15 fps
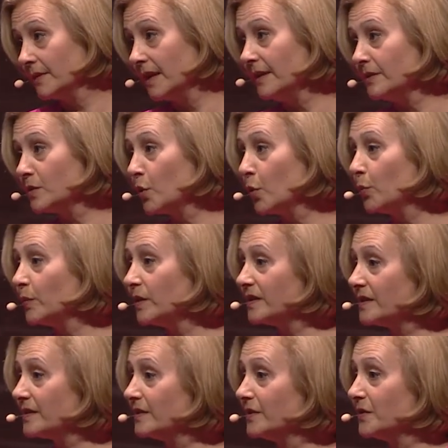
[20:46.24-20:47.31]
Let's hope it
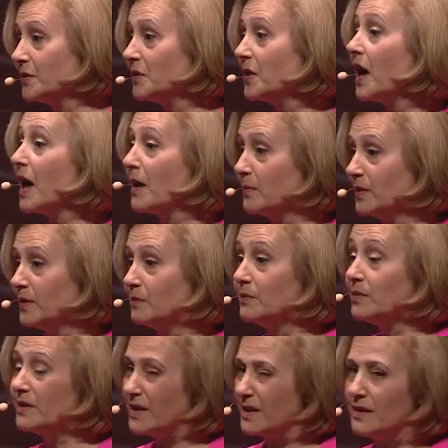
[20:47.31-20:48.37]
doesn't happen,
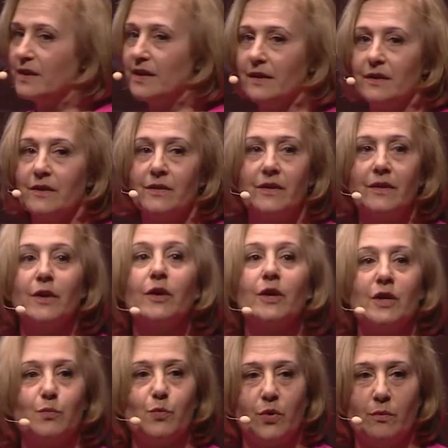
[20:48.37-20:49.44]
but I think
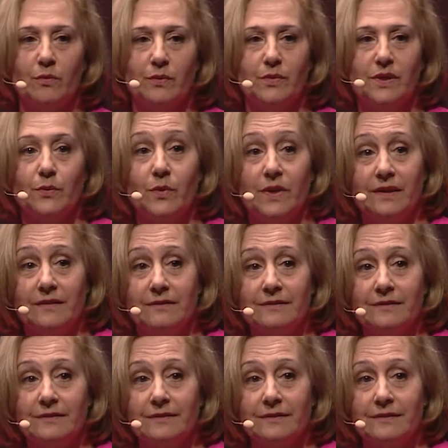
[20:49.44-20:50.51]
it probably will,
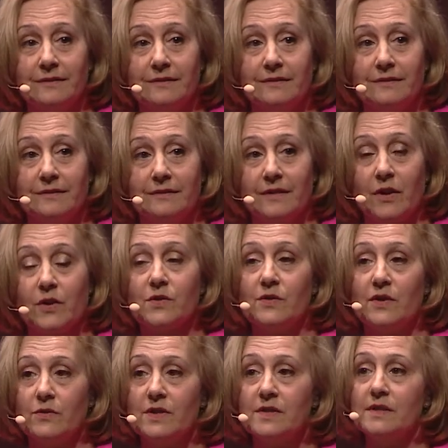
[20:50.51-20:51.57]
because
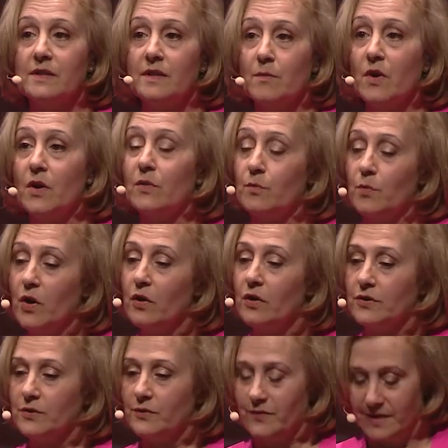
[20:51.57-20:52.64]
there is a
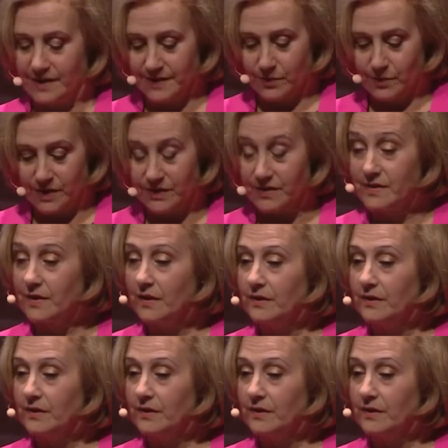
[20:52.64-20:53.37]
part of this which is